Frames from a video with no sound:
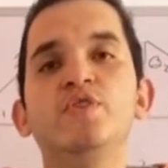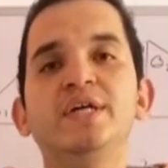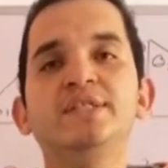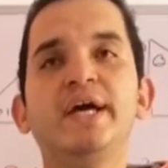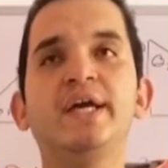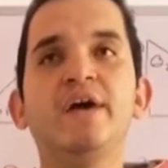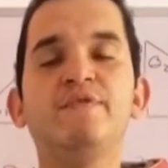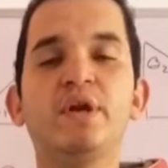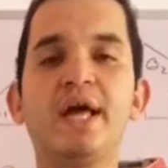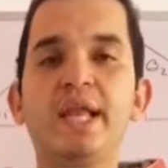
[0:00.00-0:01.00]
that I
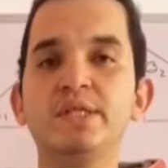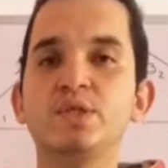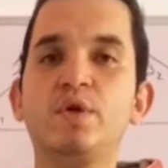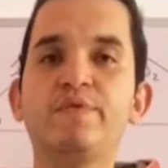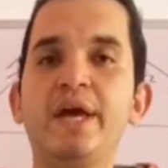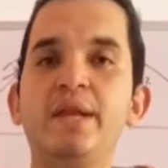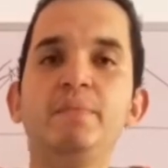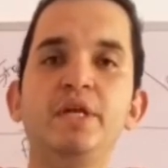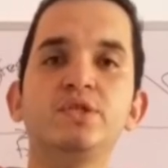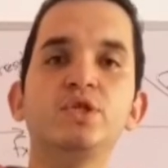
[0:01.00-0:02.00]
cover a length of 10
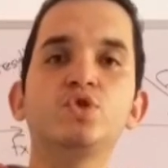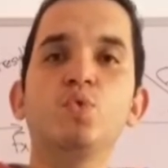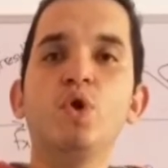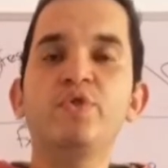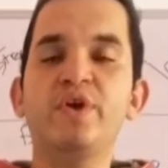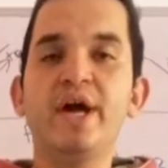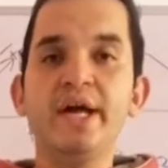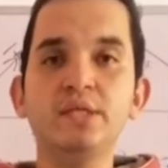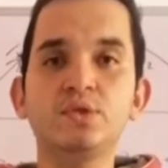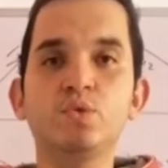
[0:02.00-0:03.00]
meters toward the
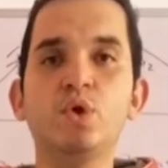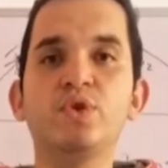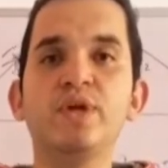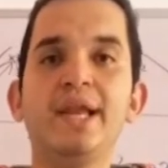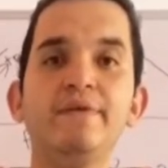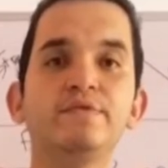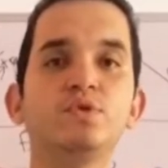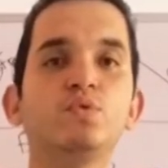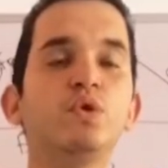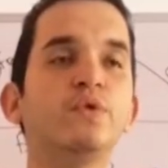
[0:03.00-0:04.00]
right, toward the
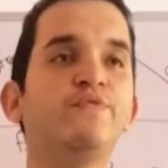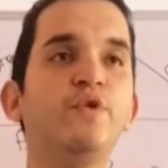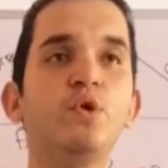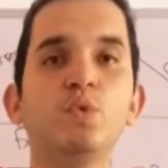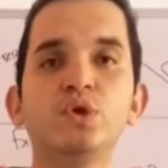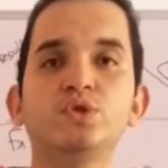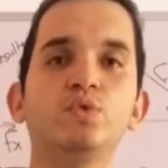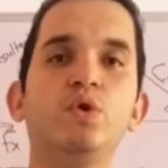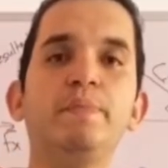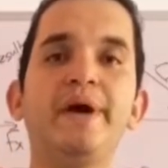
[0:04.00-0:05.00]
left, toward forward,
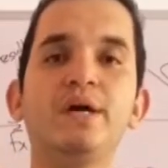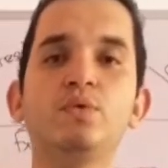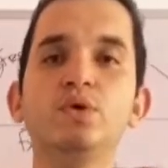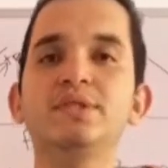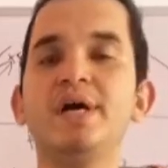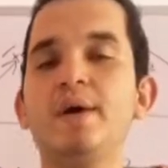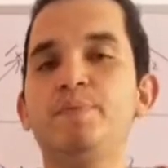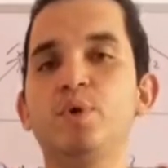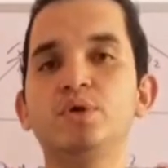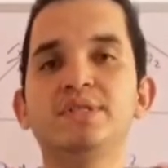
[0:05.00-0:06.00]
toward backward,
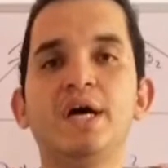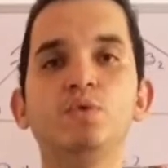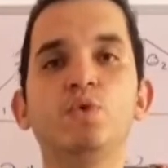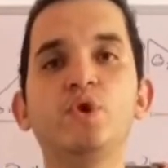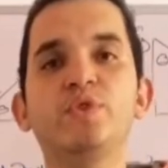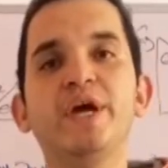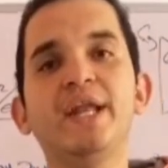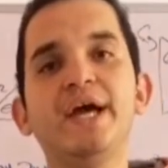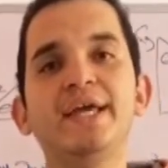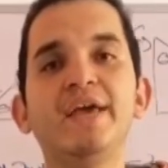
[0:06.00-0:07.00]
upward, downward,
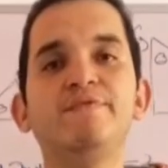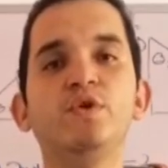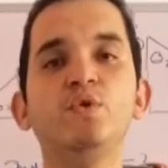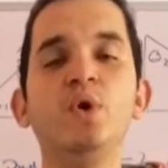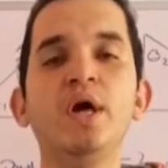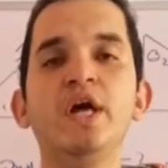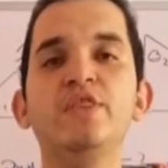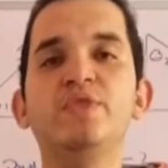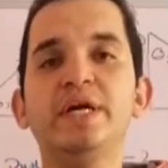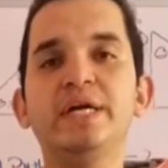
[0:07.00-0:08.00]
then I give you
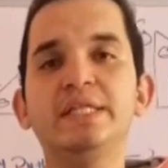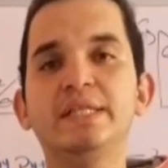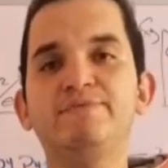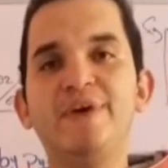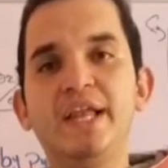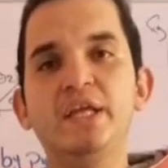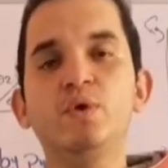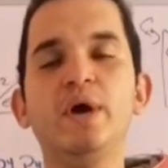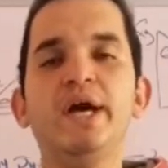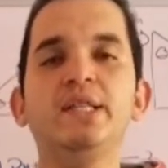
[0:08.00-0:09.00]
the
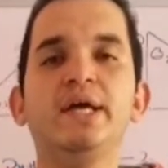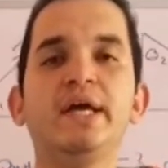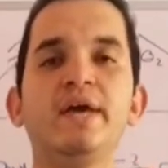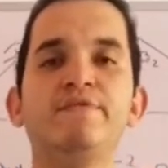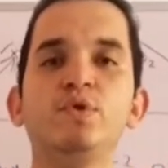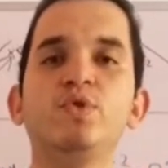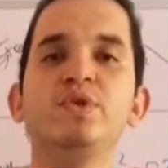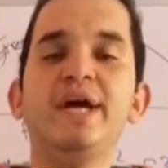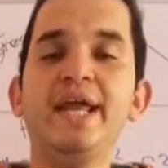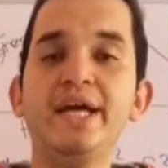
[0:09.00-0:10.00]
value and I give you the
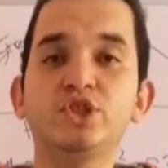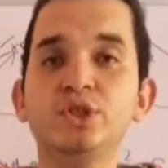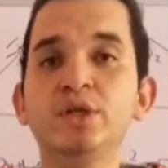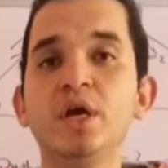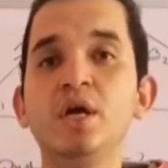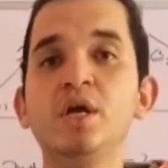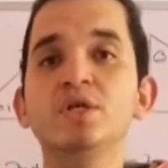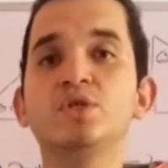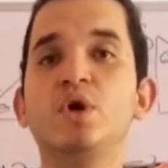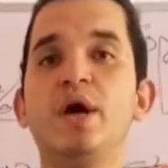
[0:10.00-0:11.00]
direction.
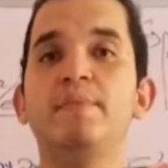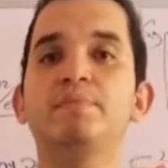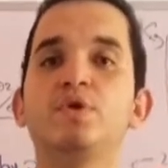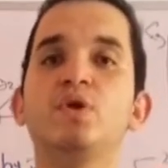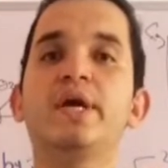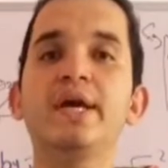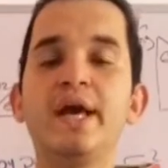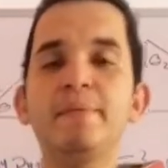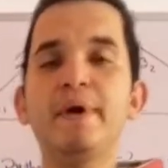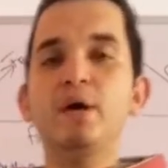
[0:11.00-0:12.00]
So I'm talking
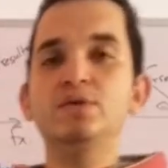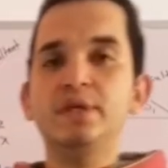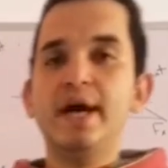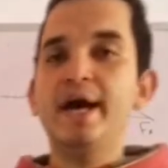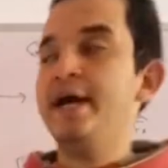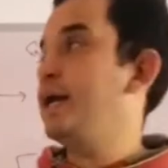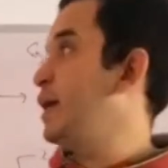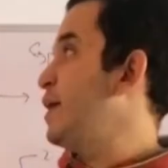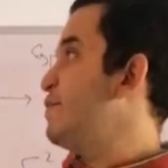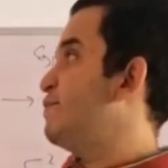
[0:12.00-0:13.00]
about
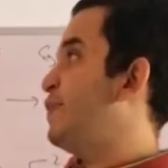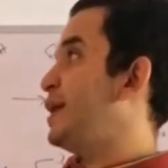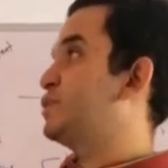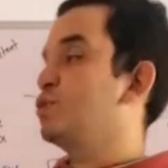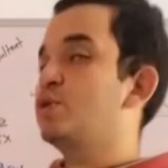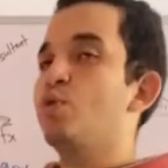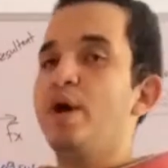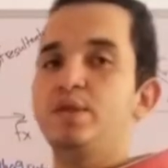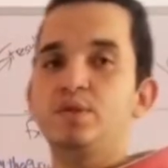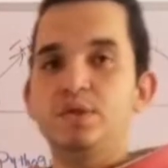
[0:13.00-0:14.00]
a vector
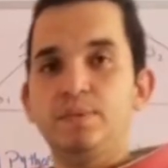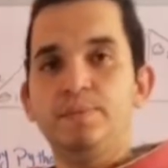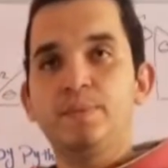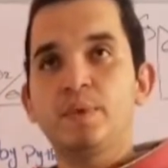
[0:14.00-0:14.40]
quantity.